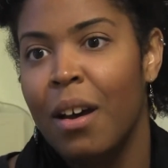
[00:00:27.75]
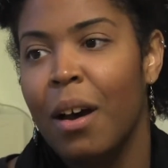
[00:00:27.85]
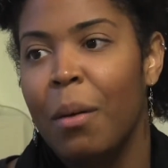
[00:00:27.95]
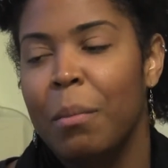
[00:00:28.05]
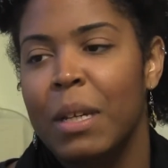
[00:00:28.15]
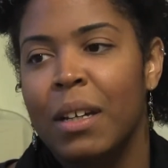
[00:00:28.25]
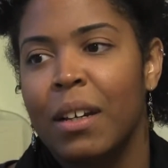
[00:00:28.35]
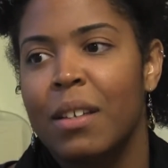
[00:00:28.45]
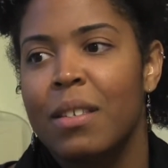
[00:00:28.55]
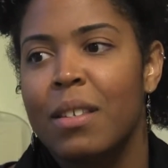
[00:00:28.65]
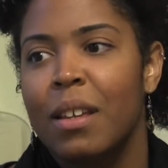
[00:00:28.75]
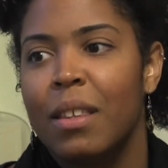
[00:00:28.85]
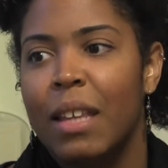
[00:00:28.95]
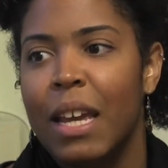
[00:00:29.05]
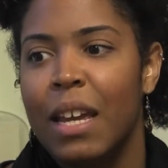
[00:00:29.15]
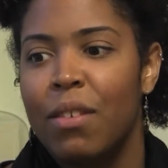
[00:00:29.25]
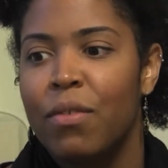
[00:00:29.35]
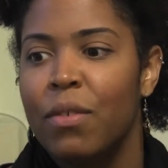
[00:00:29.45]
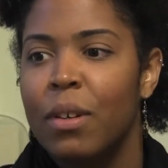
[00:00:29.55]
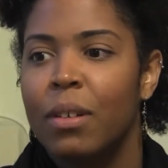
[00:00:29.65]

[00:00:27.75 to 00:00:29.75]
um, because they've